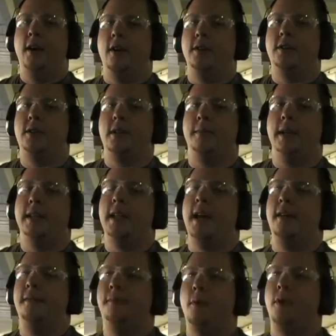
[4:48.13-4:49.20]
yards or something like
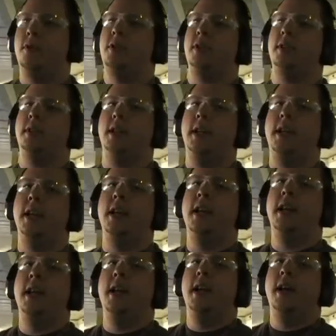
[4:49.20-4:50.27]
that.
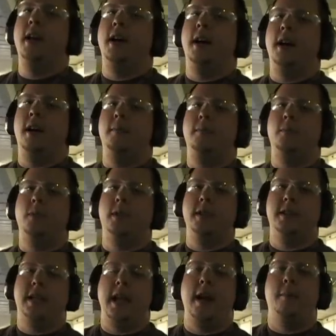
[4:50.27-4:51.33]
Unfortunately, um, with
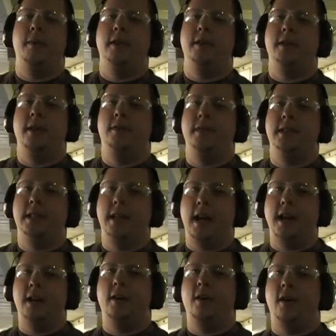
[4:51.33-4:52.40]
this camera and stuff, it's
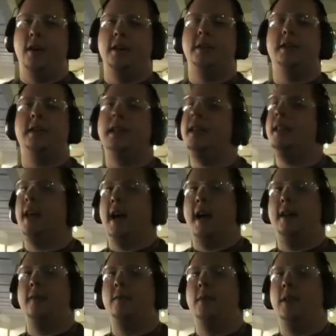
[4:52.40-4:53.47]
kind of hard to see
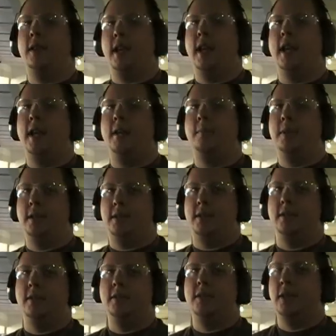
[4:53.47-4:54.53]
that with a
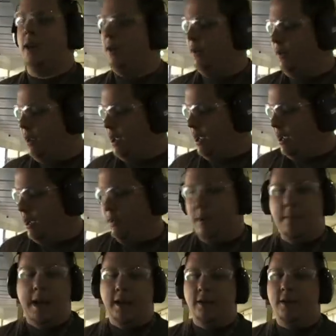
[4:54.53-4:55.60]
pistol. So
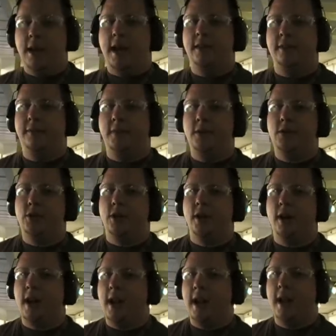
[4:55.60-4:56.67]
we may do that in the
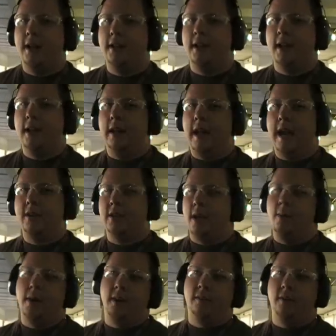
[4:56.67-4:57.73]
future. And uh,
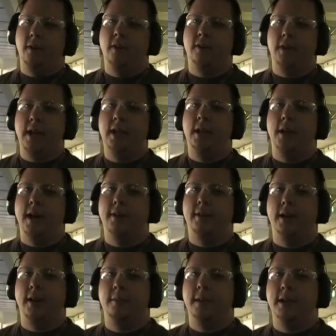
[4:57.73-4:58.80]
actually, I want to throw a thank you
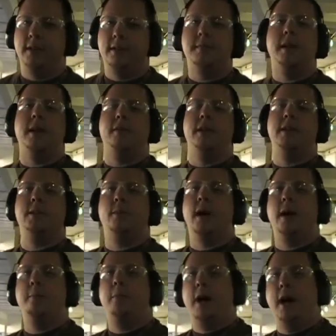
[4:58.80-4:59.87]
out there because the main reason why I